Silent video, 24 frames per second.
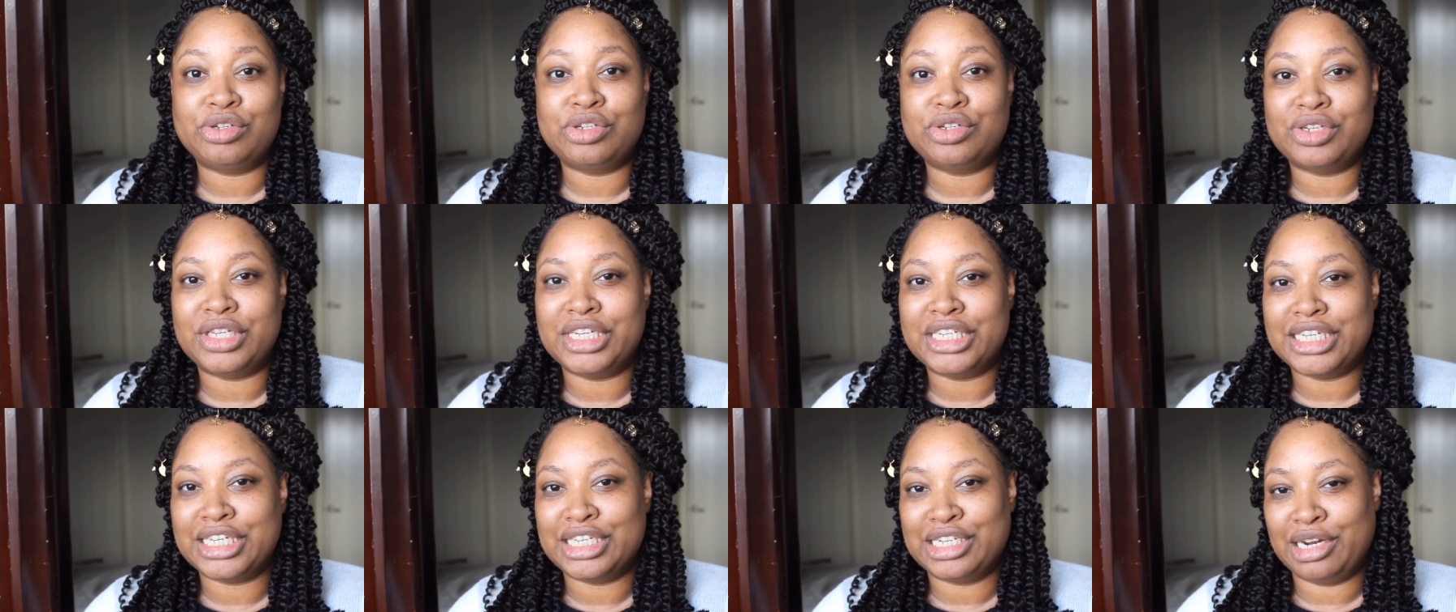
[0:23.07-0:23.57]
So
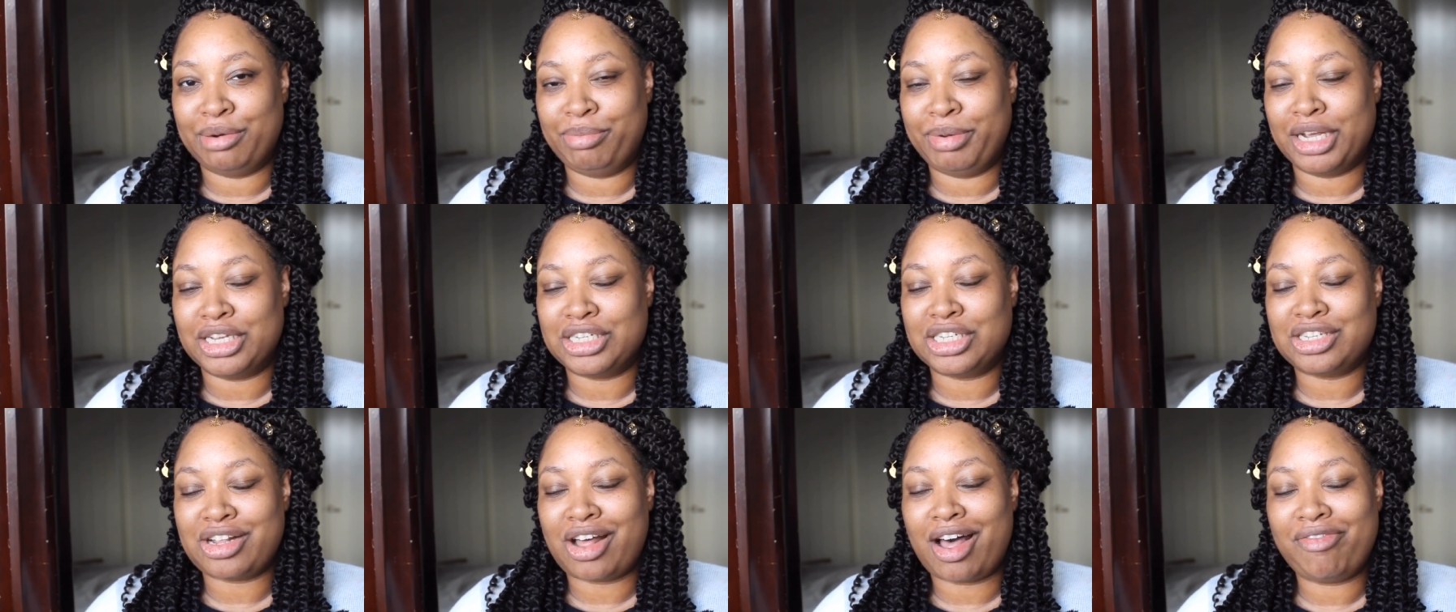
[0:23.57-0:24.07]
this is going to be a
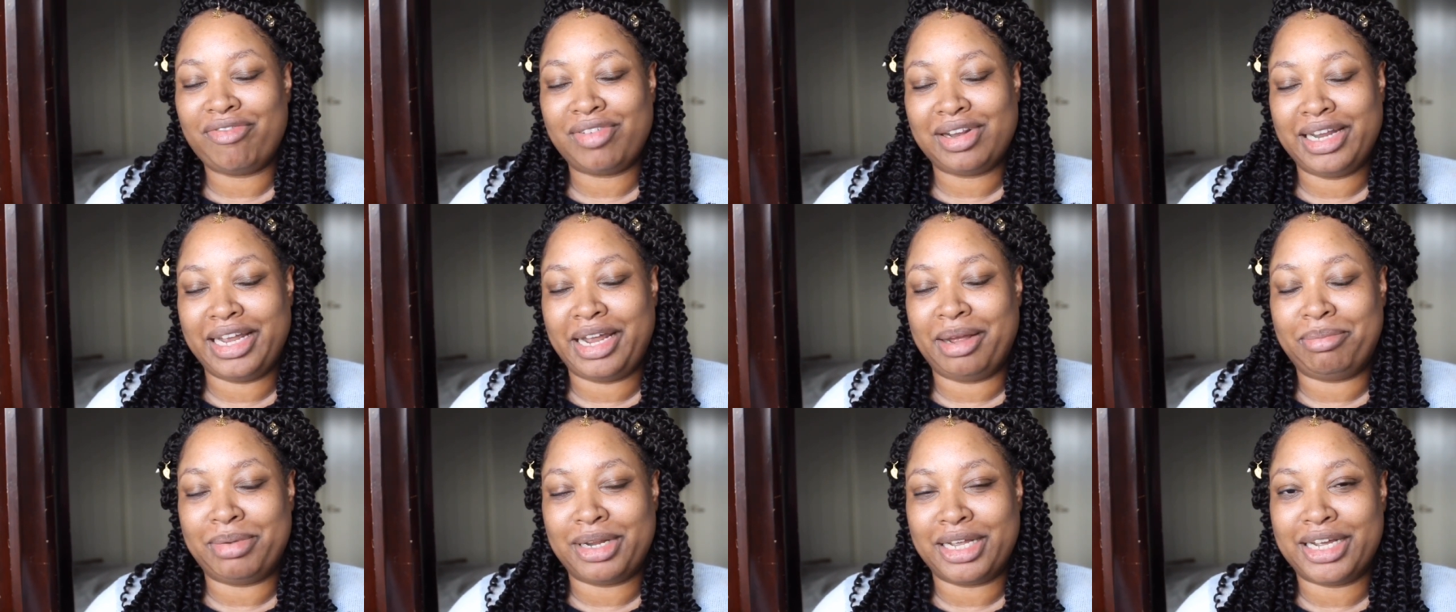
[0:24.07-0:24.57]
soft
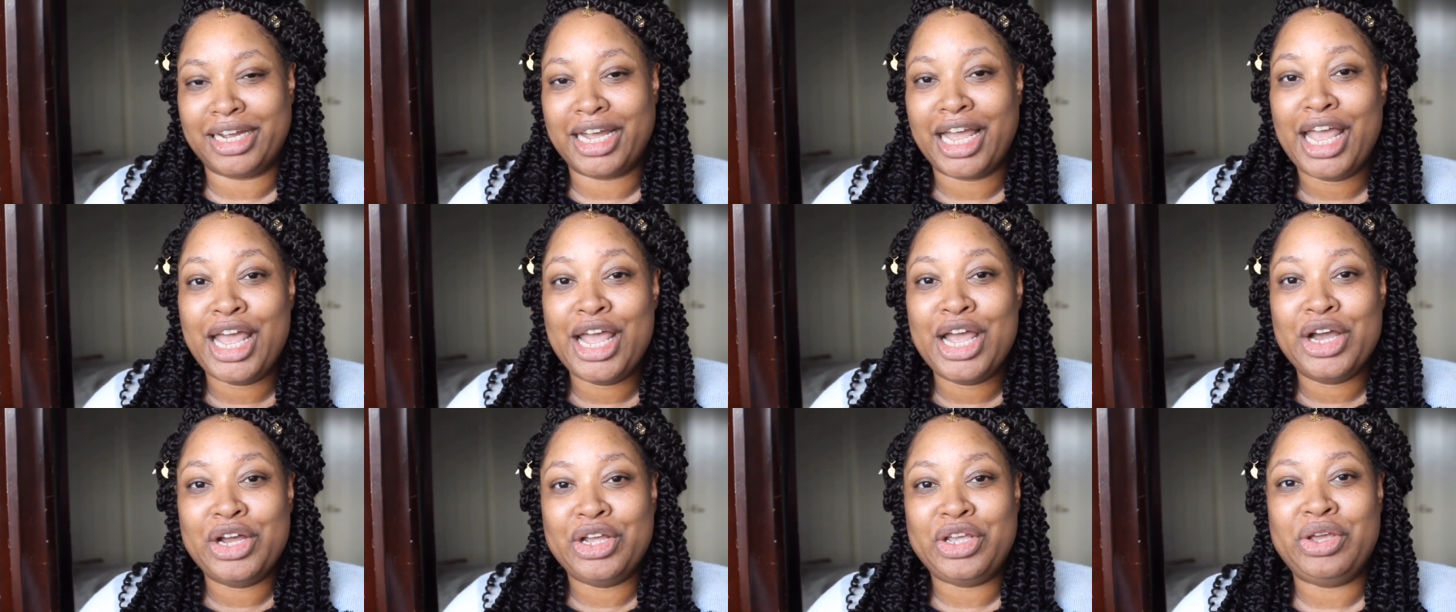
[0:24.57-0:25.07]
glam look
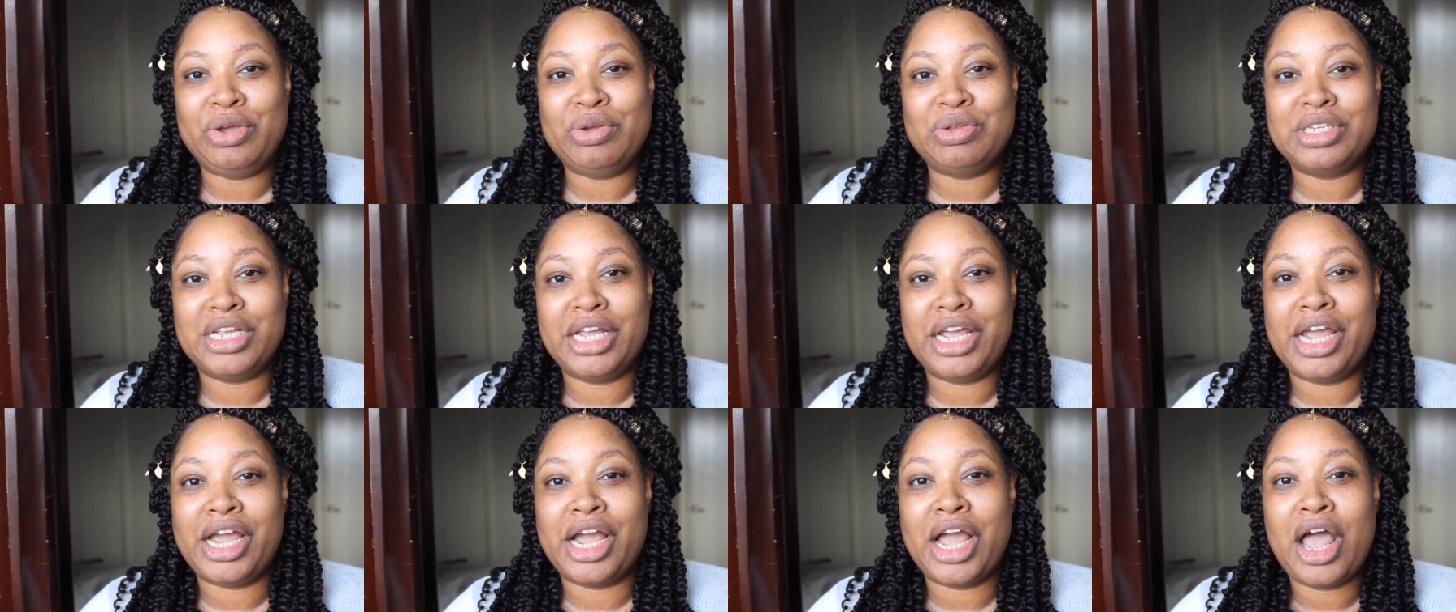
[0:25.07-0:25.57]

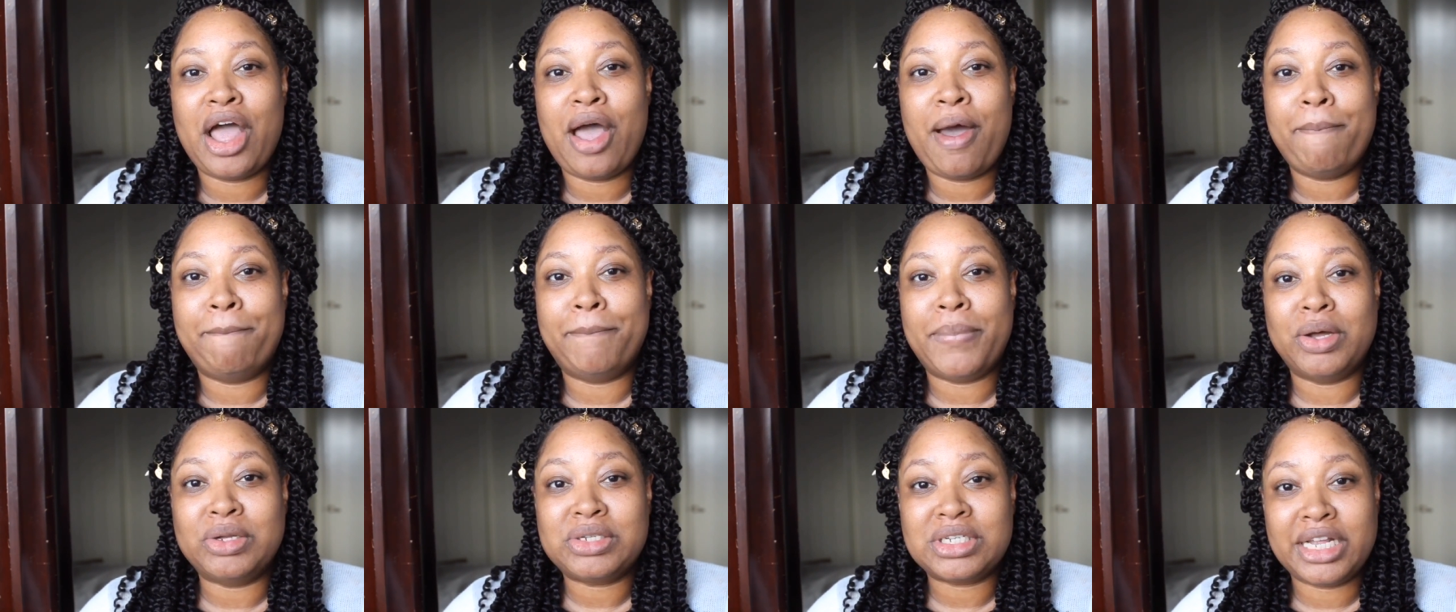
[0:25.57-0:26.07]
using
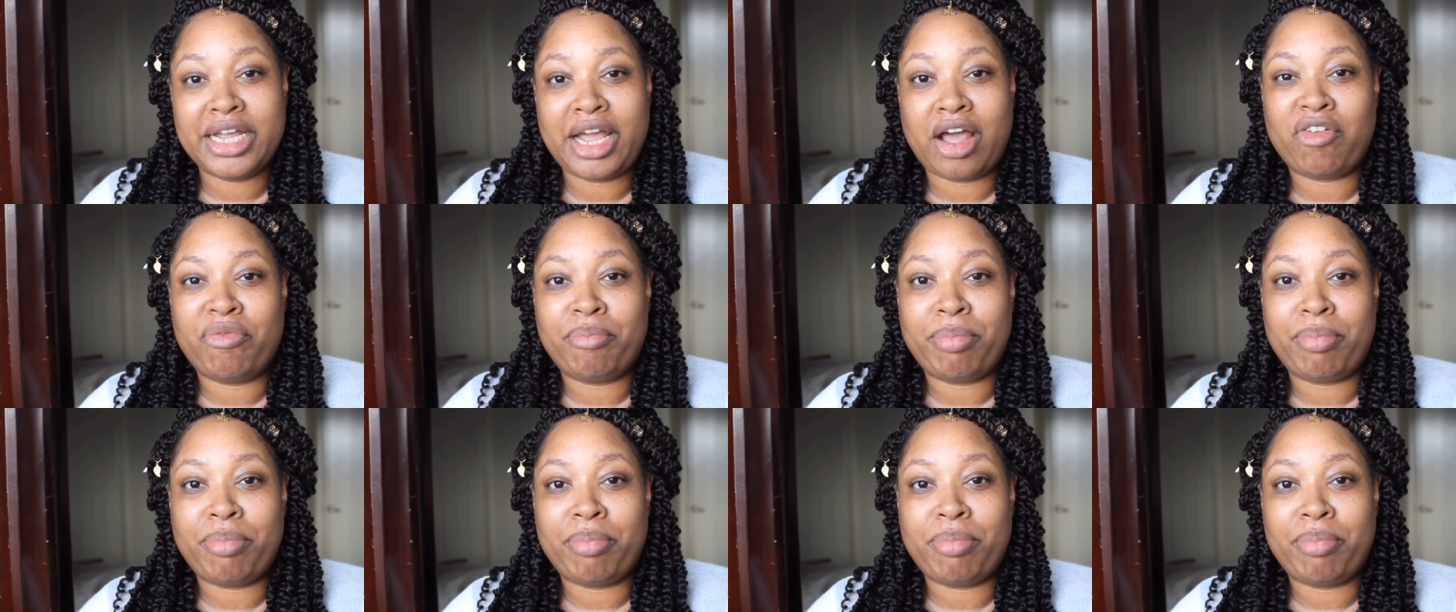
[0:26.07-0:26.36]
mostly e.l.f.